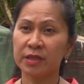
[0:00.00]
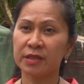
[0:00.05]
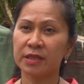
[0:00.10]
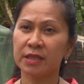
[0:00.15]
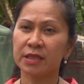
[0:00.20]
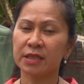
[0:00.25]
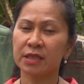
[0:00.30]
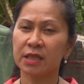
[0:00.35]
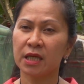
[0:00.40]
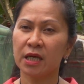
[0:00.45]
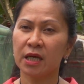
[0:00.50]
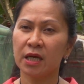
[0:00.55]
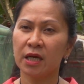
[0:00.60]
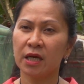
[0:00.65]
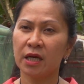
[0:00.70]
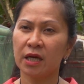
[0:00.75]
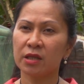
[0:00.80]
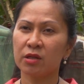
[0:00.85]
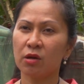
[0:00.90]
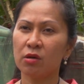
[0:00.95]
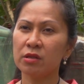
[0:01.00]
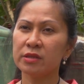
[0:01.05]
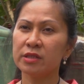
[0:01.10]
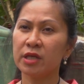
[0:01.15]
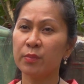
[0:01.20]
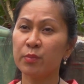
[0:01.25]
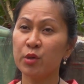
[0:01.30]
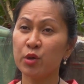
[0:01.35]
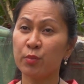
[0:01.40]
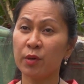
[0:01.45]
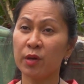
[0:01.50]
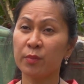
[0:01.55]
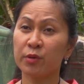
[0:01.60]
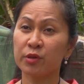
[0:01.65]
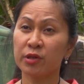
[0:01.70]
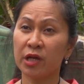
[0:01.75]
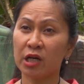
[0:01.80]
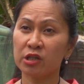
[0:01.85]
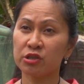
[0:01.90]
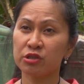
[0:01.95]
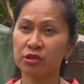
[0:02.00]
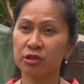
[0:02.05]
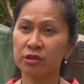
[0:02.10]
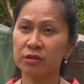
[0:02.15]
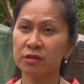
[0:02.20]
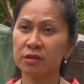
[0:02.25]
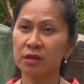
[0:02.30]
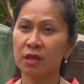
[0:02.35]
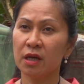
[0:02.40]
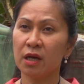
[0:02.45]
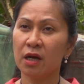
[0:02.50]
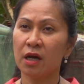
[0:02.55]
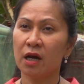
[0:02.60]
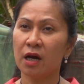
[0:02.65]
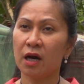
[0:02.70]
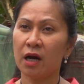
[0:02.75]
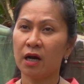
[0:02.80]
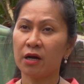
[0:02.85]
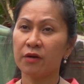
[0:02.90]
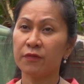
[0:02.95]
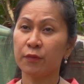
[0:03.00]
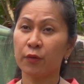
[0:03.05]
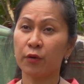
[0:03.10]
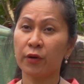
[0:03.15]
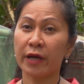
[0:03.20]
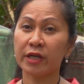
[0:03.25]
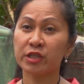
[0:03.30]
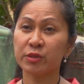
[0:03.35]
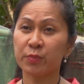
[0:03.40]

breeding, and all the pupa production are for